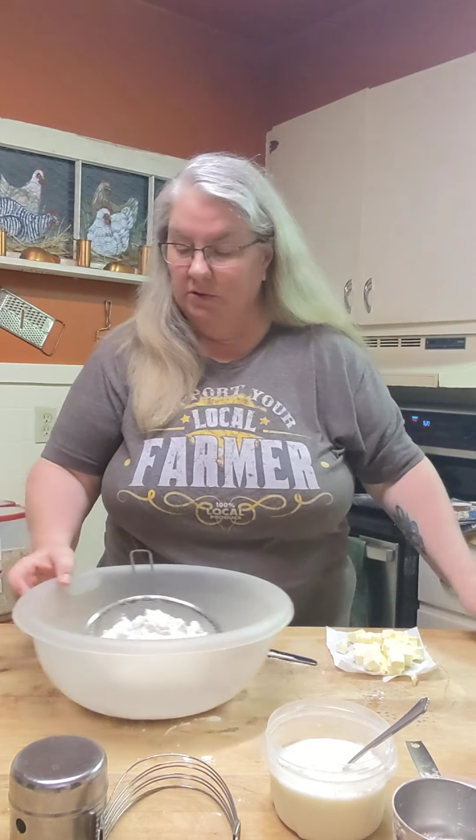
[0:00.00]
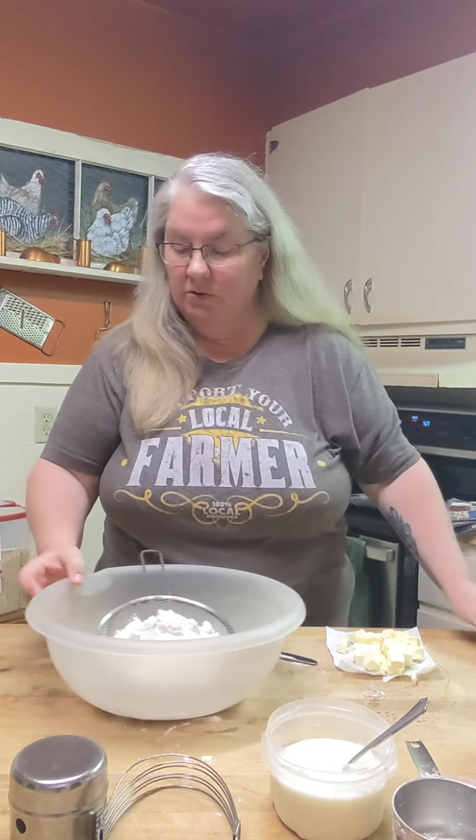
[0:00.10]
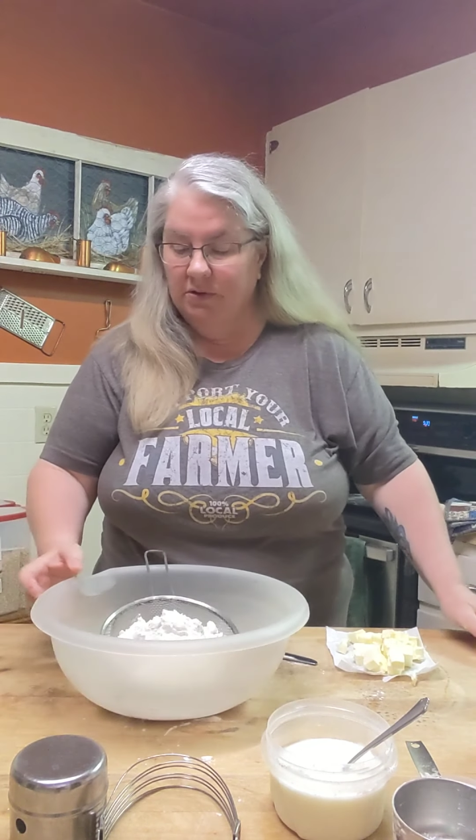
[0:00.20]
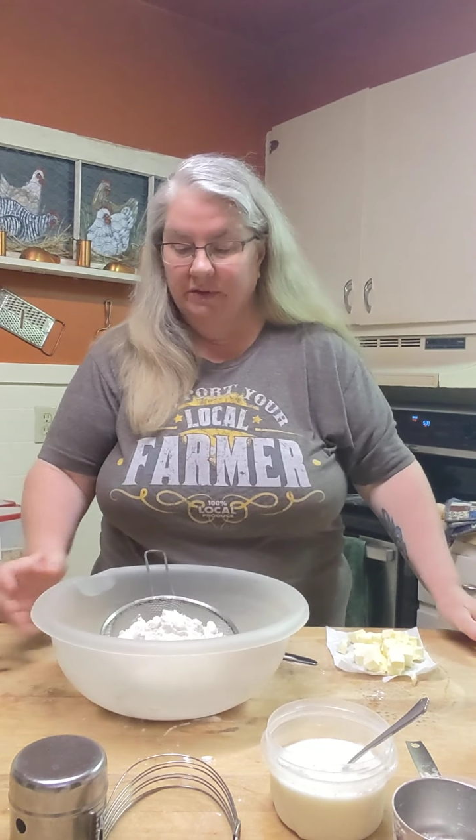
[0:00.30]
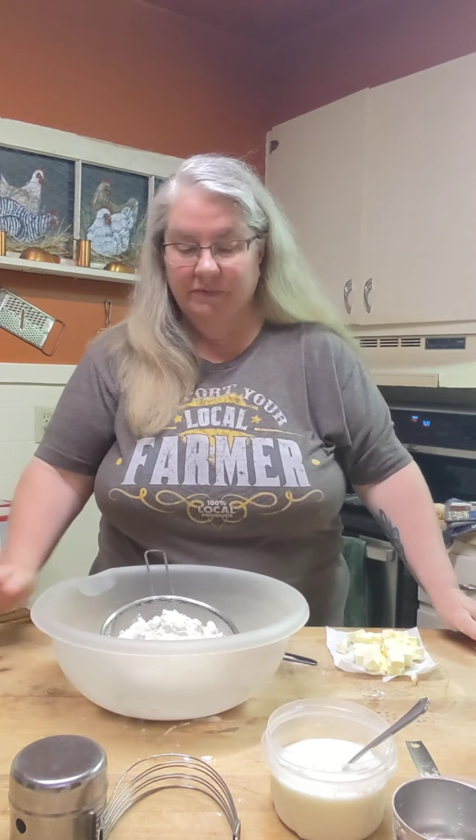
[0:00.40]
a
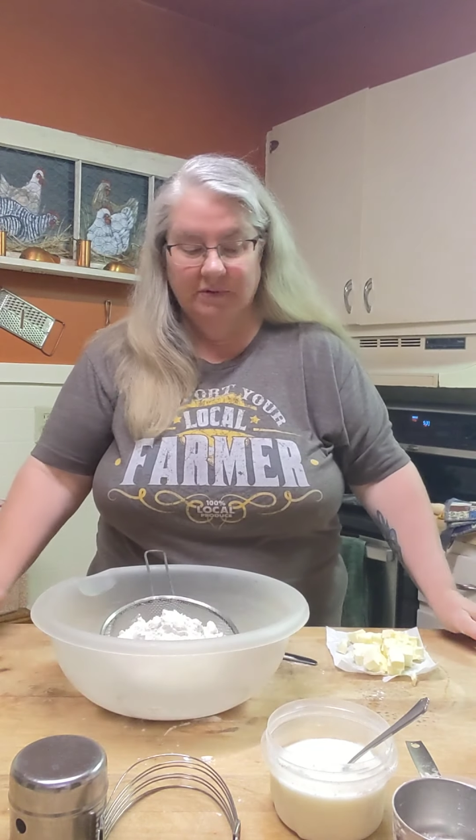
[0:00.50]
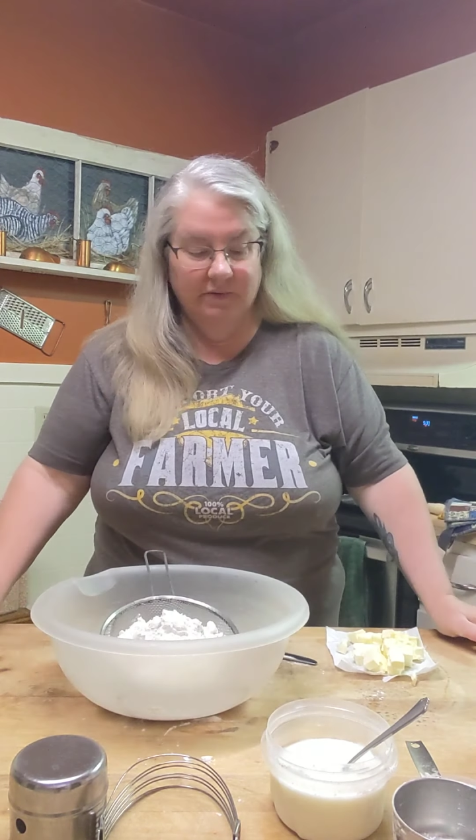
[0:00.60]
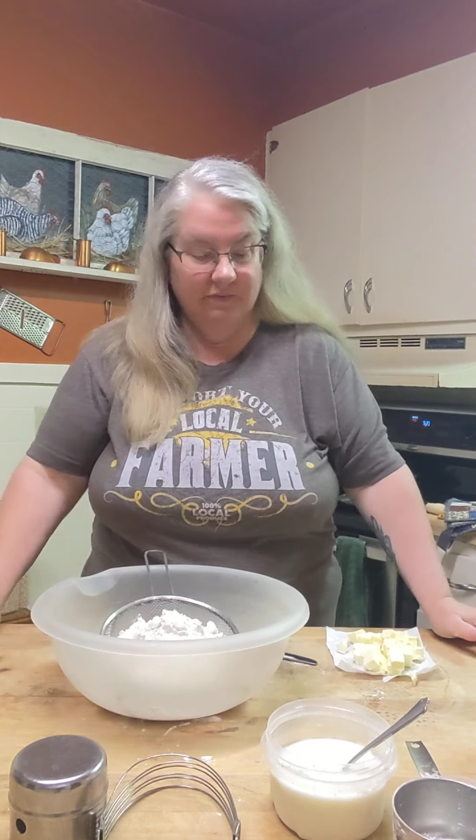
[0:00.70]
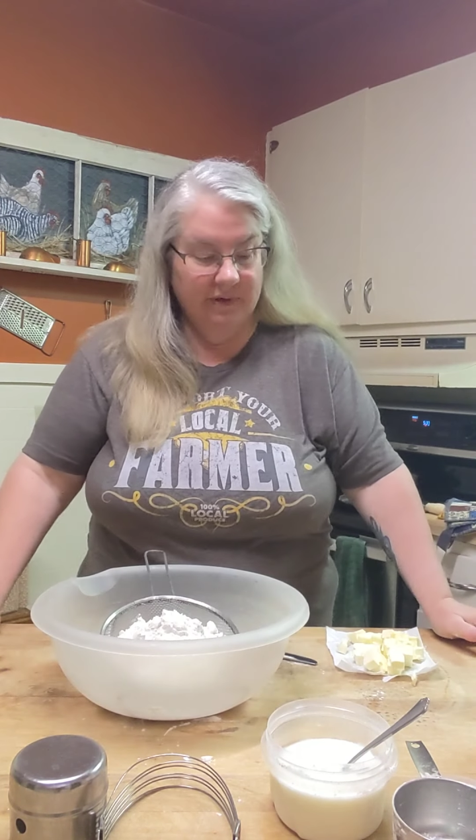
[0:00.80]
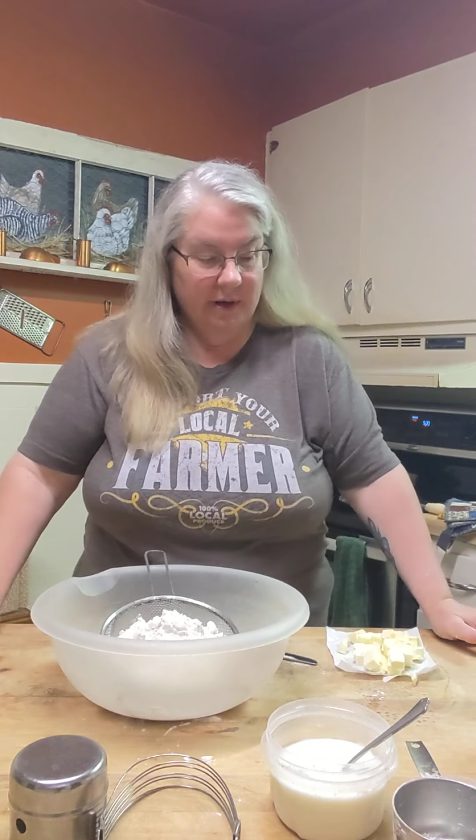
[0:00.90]
little difference
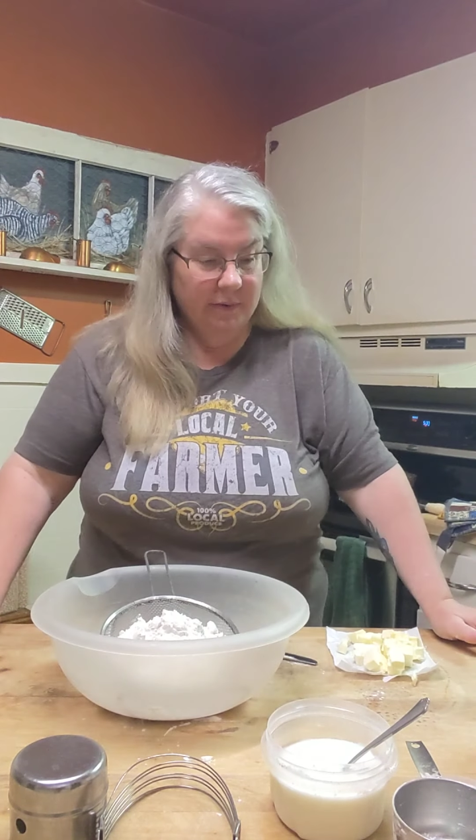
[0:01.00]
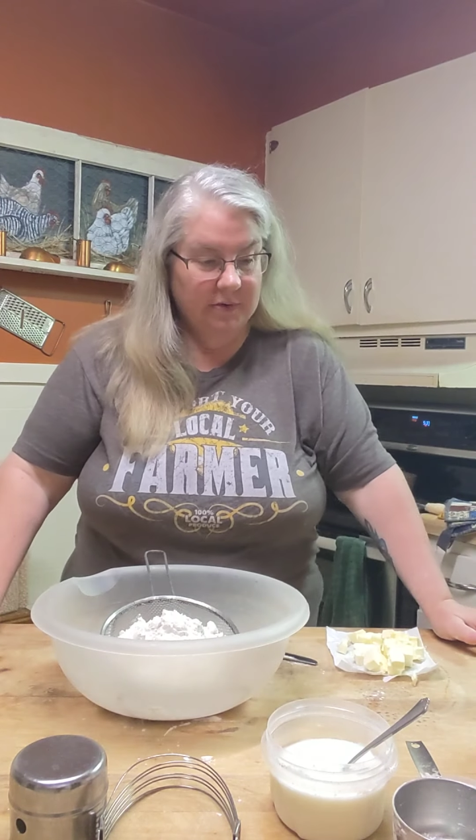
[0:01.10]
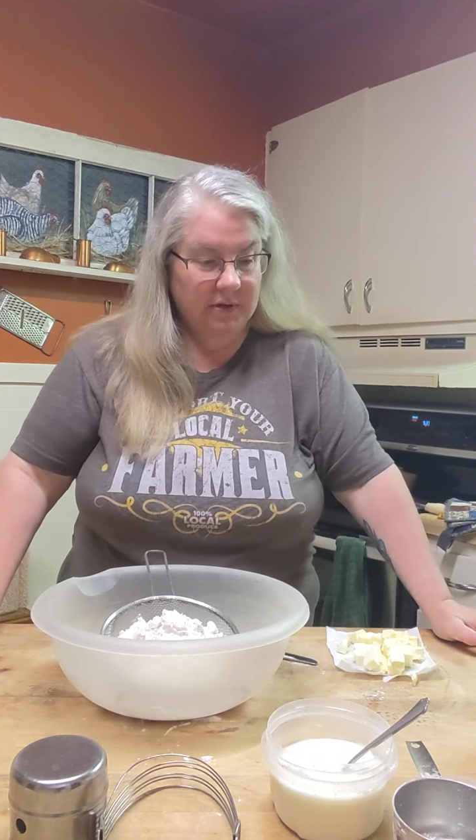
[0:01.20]
in flours.